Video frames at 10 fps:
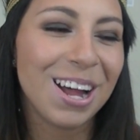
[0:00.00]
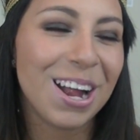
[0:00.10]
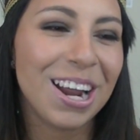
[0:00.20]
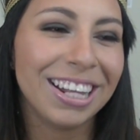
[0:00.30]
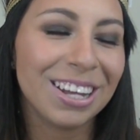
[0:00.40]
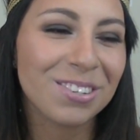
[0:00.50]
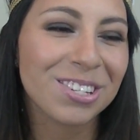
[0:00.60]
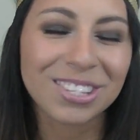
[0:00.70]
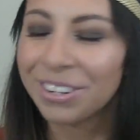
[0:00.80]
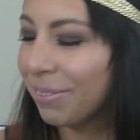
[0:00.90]
Alright, that was
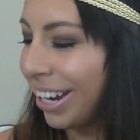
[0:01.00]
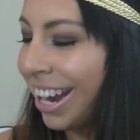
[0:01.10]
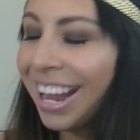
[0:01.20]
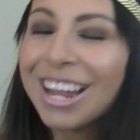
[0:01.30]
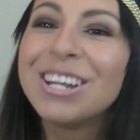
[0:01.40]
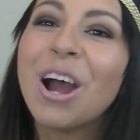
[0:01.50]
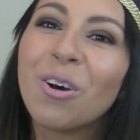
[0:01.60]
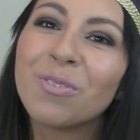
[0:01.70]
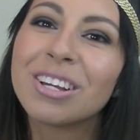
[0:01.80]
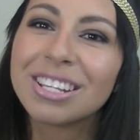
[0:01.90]
just creepy.
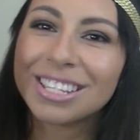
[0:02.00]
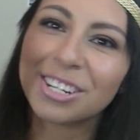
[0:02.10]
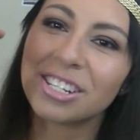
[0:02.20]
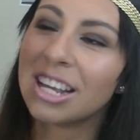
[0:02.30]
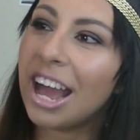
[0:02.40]
No, but seriously,